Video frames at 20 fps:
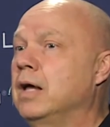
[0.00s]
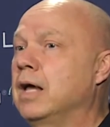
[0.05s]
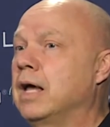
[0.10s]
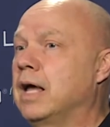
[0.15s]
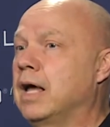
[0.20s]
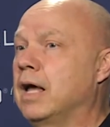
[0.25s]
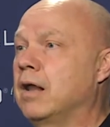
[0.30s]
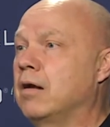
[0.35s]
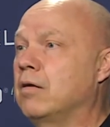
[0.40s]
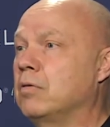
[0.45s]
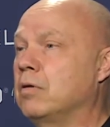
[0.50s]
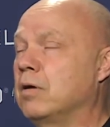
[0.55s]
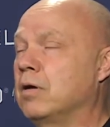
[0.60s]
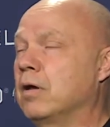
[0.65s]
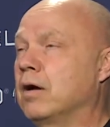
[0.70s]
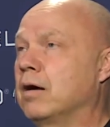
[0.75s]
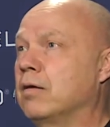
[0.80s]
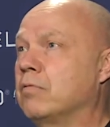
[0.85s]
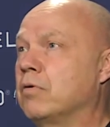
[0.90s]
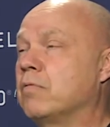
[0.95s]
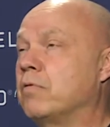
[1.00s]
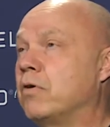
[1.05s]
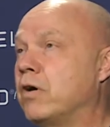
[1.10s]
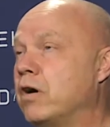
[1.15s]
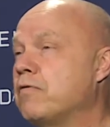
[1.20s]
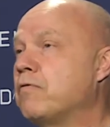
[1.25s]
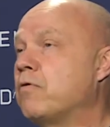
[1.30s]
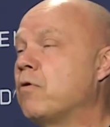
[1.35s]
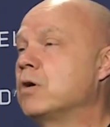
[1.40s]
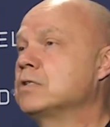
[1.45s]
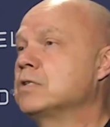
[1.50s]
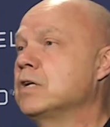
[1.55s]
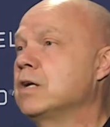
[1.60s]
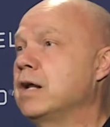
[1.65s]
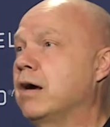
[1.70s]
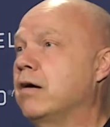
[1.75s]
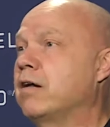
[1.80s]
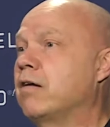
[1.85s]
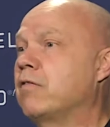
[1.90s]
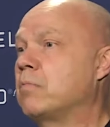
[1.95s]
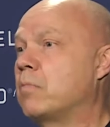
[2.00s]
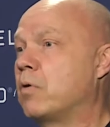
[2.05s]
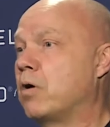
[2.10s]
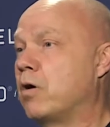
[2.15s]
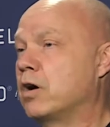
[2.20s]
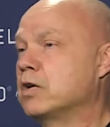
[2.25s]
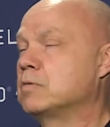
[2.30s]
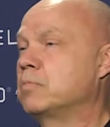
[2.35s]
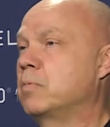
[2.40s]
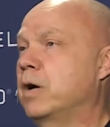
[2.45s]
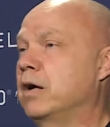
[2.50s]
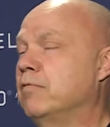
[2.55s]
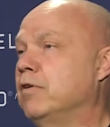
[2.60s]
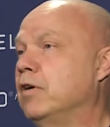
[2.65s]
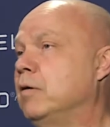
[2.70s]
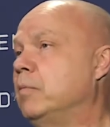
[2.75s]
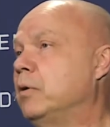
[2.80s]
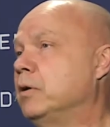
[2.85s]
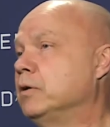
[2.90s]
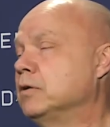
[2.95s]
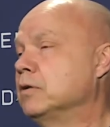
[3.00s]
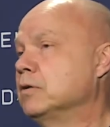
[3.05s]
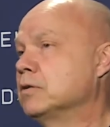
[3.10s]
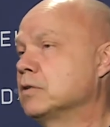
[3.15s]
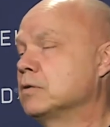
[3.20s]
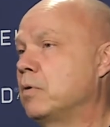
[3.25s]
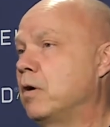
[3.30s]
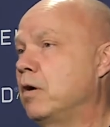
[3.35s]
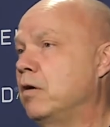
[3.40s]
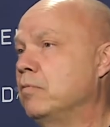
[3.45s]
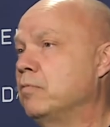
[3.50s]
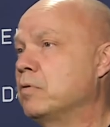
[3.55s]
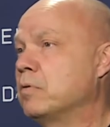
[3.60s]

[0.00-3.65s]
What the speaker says: and we're very fortunate now to have the Mirage brand available to us as well.